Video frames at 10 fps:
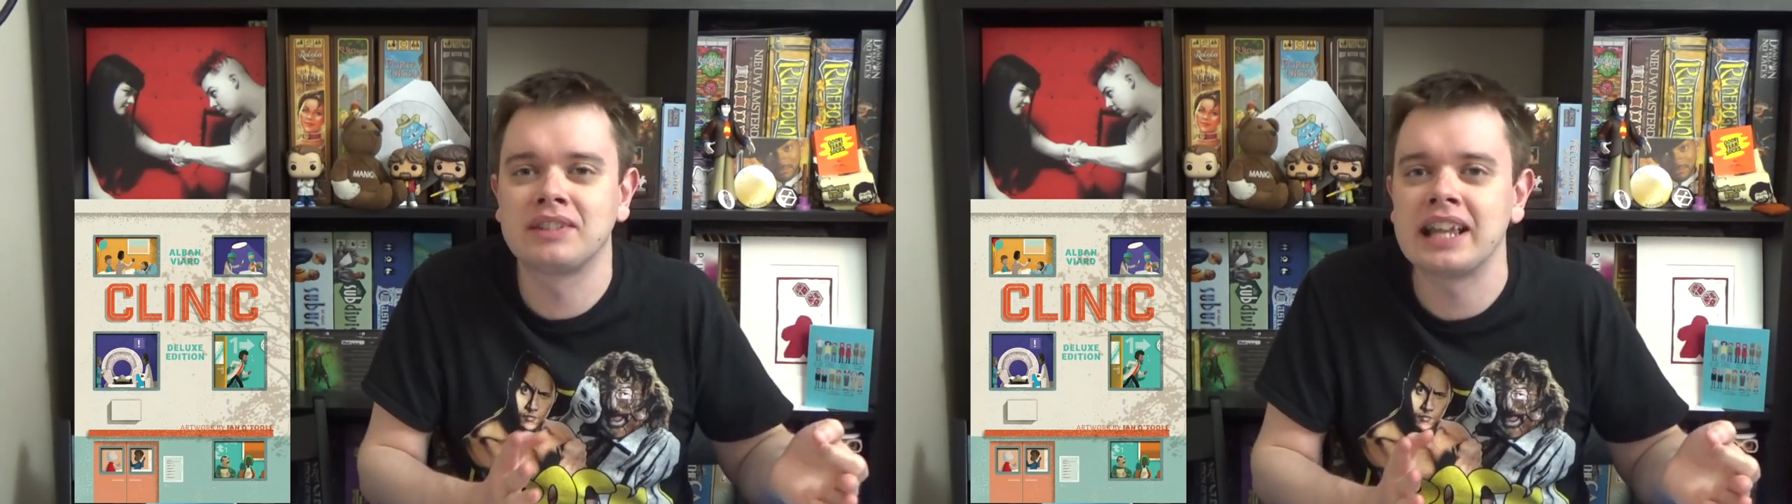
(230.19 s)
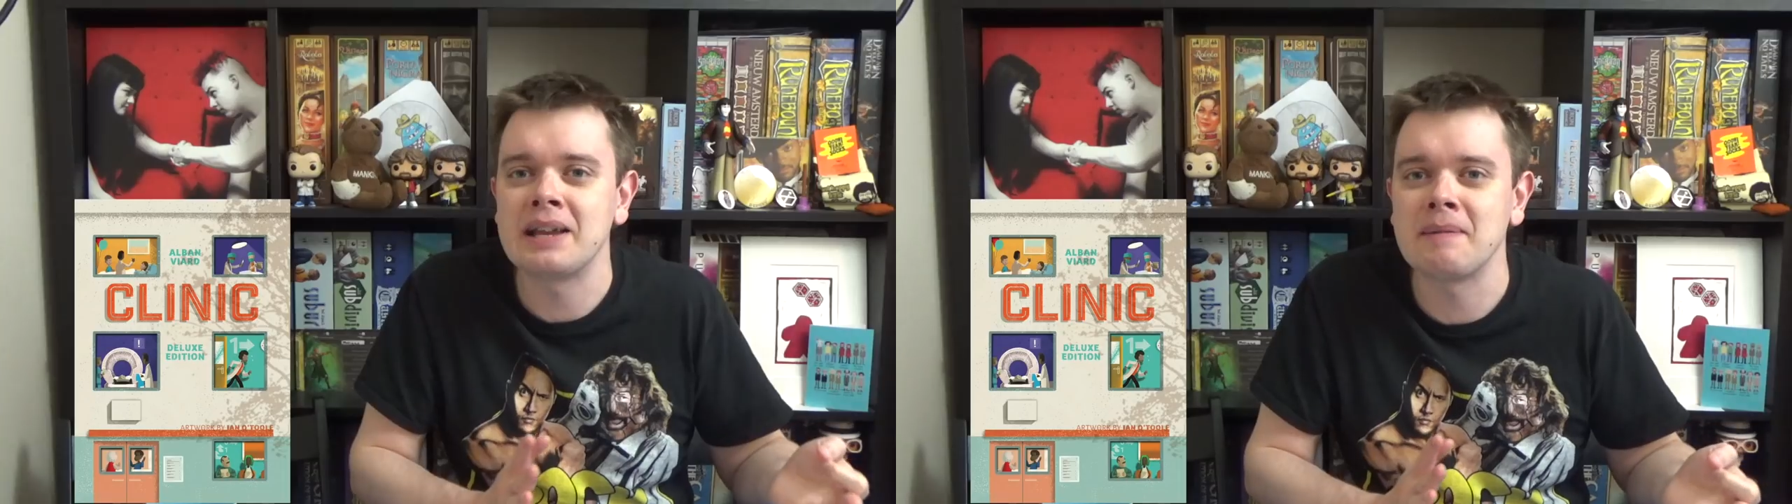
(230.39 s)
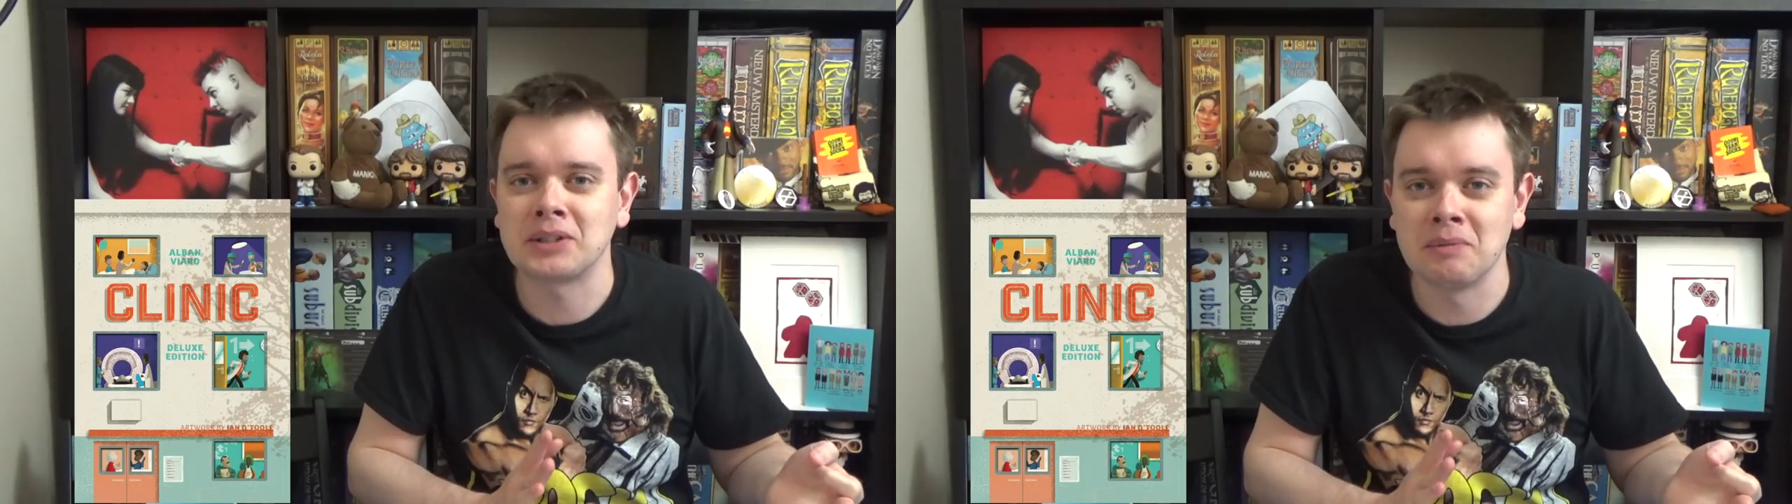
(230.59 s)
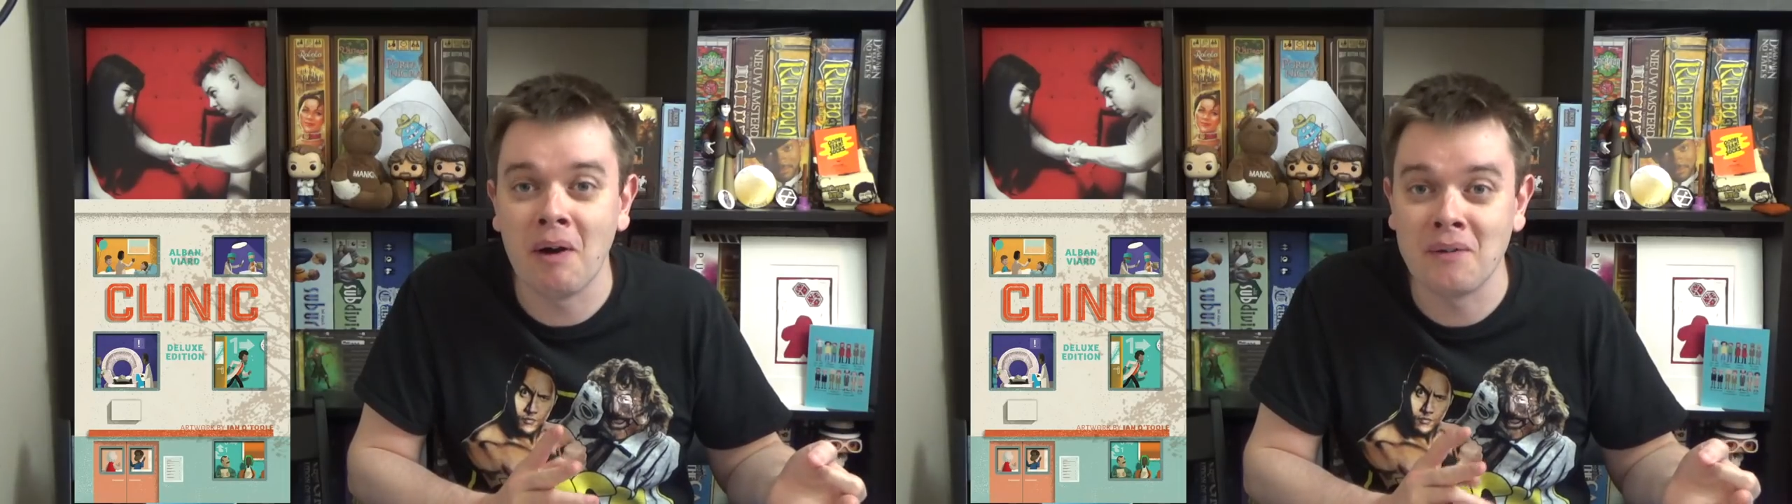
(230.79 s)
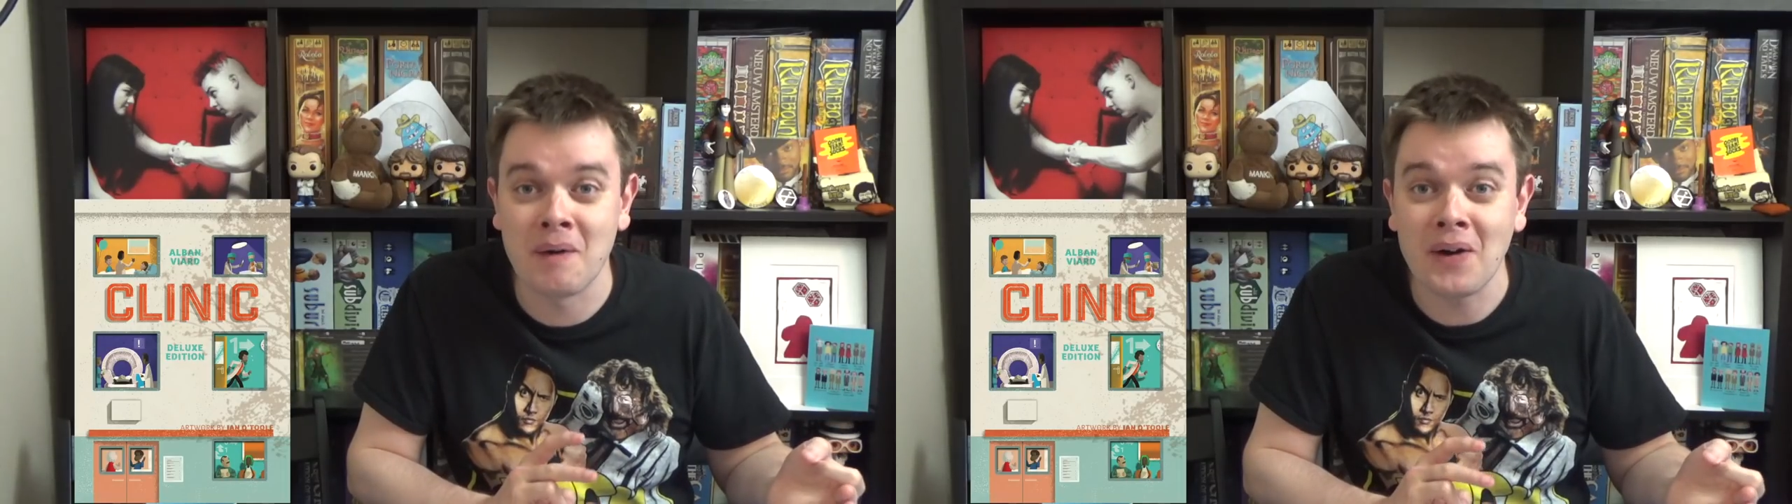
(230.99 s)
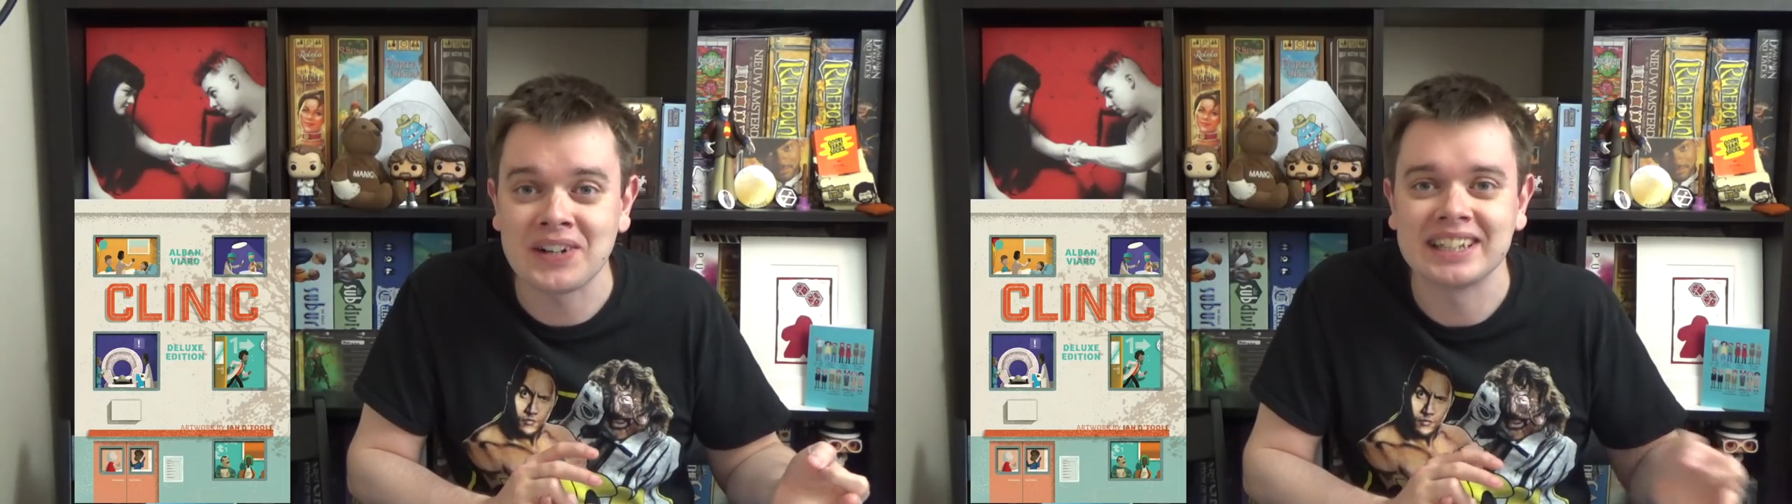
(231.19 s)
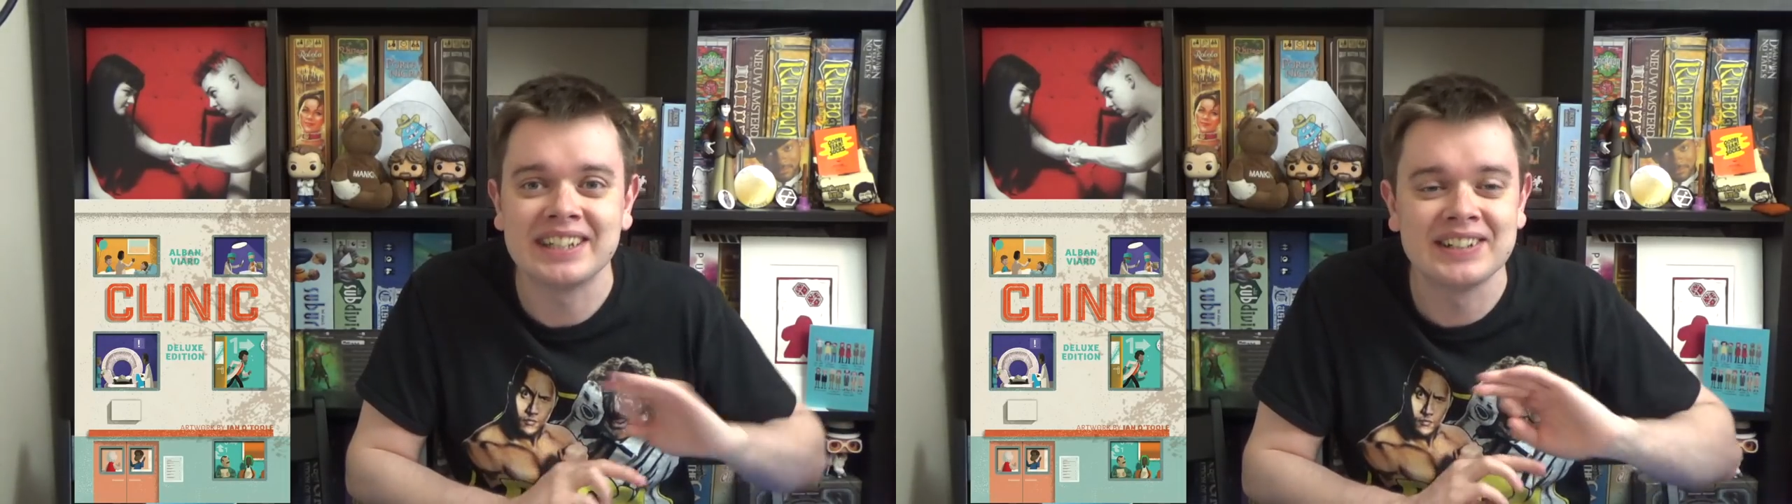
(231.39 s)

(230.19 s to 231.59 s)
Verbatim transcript: thinking about it morally,